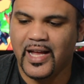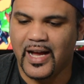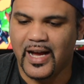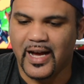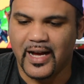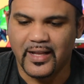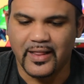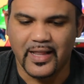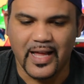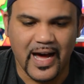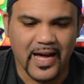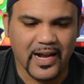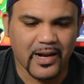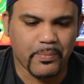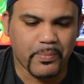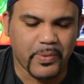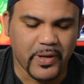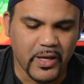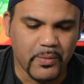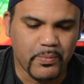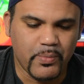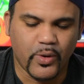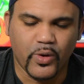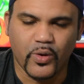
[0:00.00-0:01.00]
A lot of
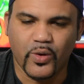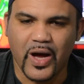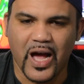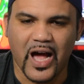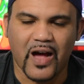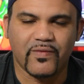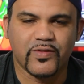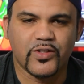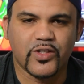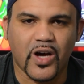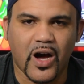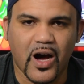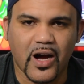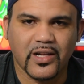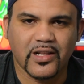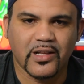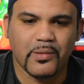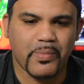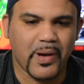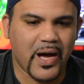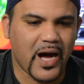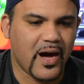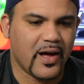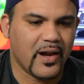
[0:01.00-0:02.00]
people have talked
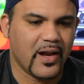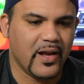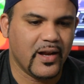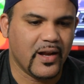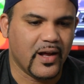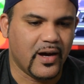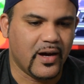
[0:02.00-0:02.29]
about it.